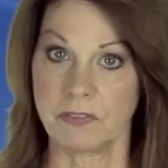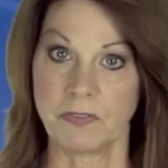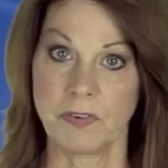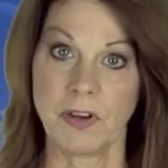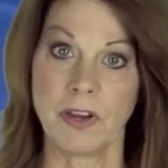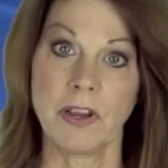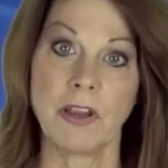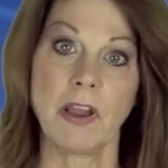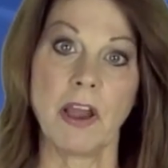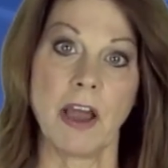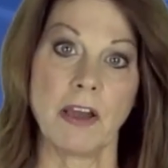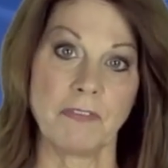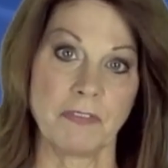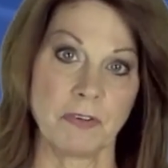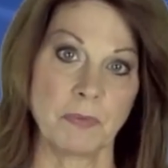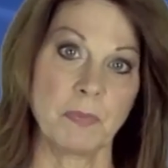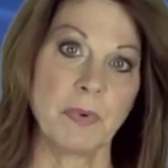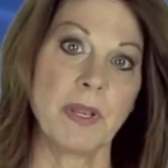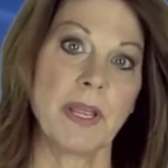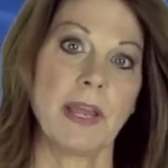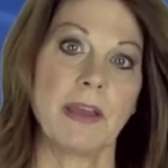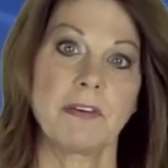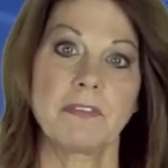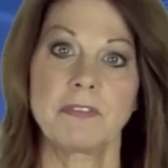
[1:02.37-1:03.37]
Very often
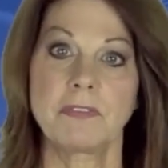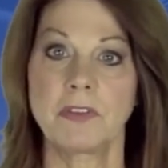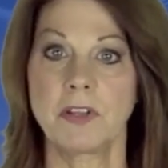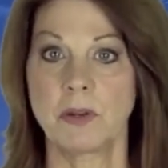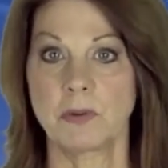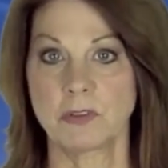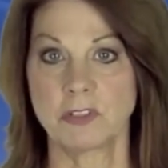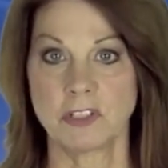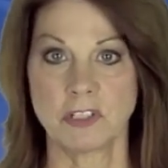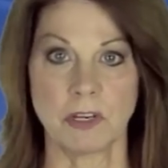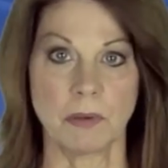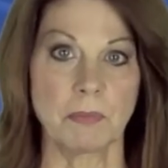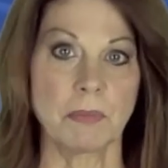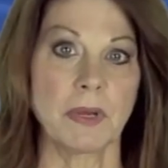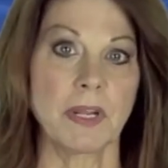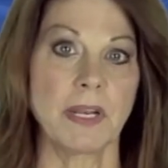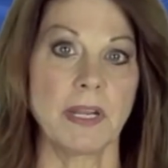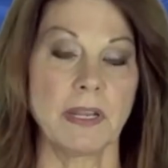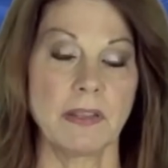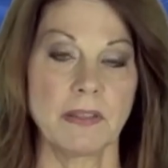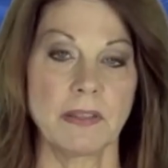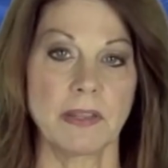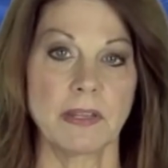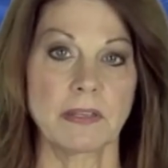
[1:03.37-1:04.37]
we have, you know,
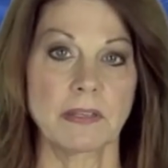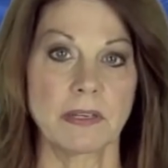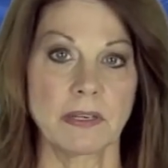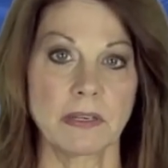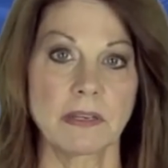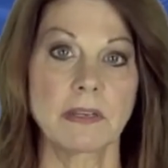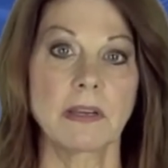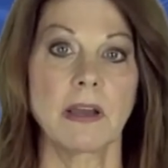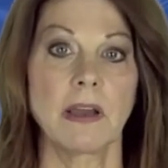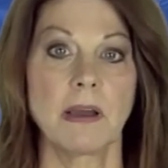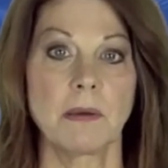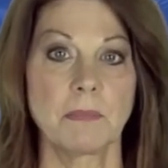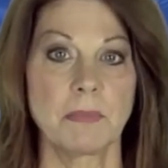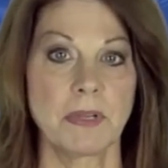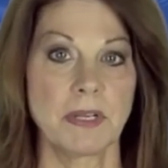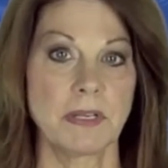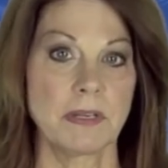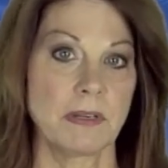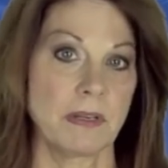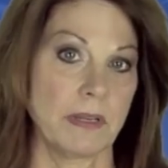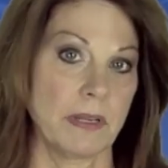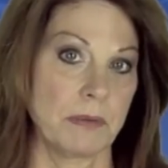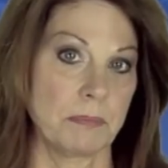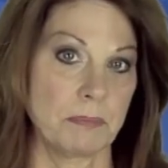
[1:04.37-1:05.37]
somebody that can come
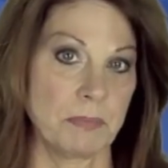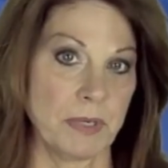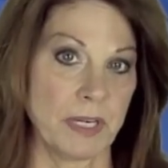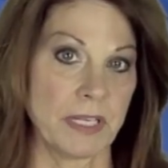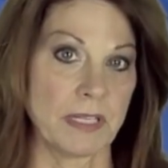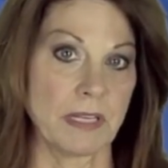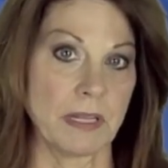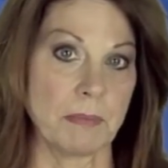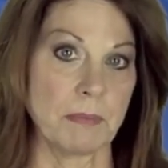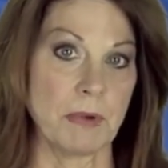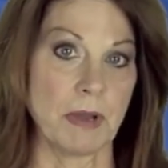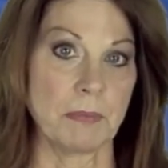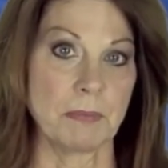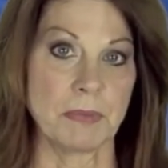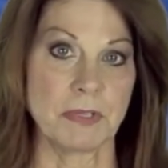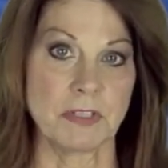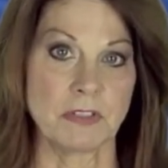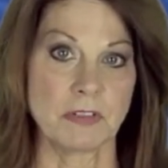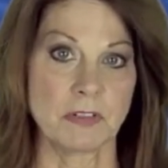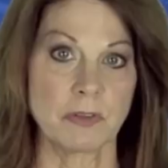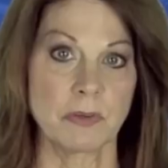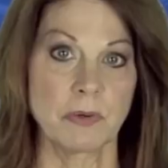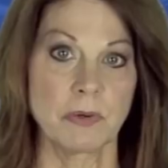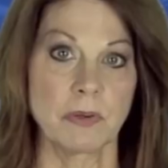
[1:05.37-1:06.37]
and pick them up at
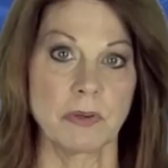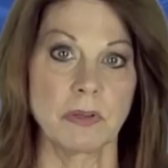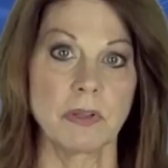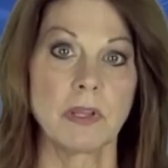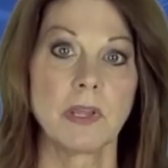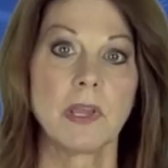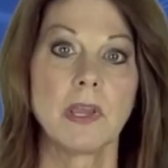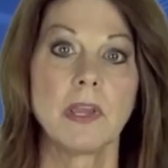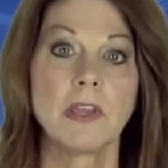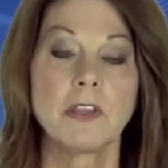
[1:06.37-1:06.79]
school.